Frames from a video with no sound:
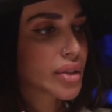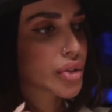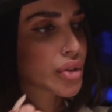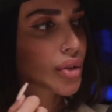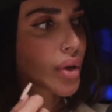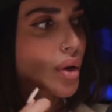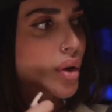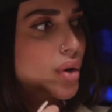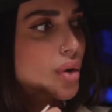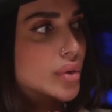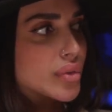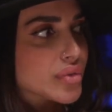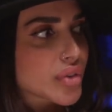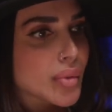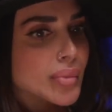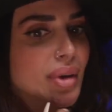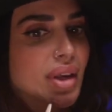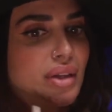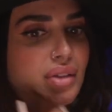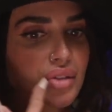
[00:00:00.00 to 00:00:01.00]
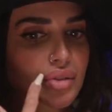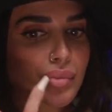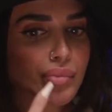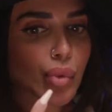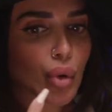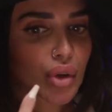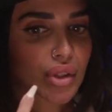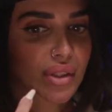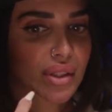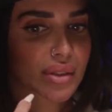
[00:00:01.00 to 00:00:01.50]
So for me, it's
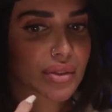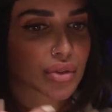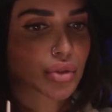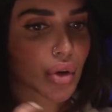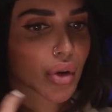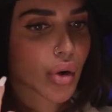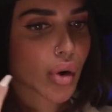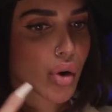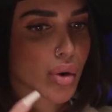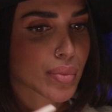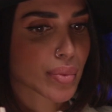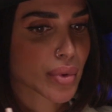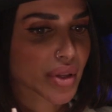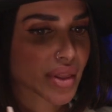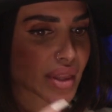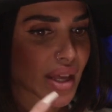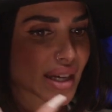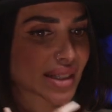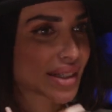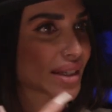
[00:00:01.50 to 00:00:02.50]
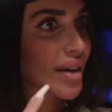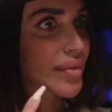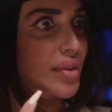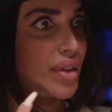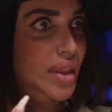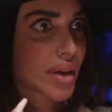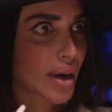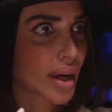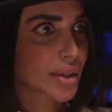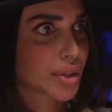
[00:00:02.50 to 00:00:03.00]
important to incorporate that in
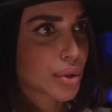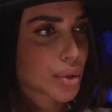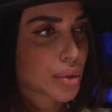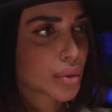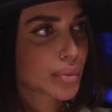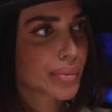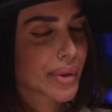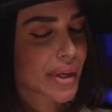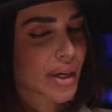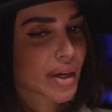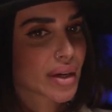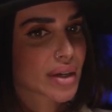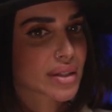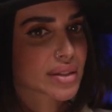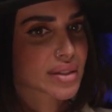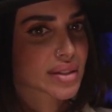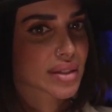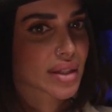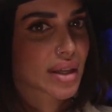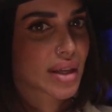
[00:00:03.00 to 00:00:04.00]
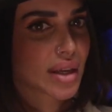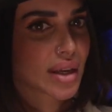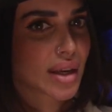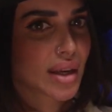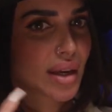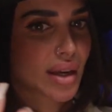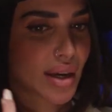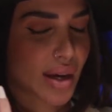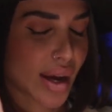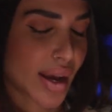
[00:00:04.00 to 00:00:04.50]
everything I do because
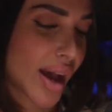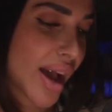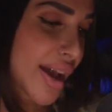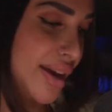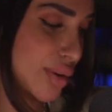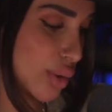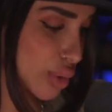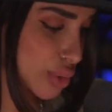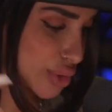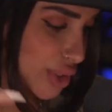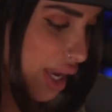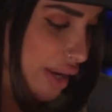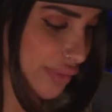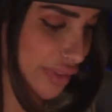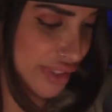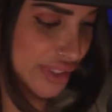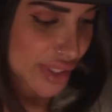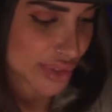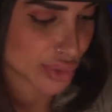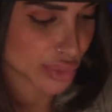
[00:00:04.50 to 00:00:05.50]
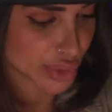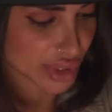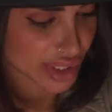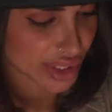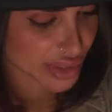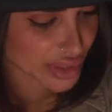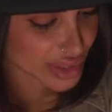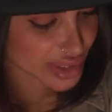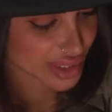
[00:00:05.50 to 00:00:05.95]
I also have a tattooed here.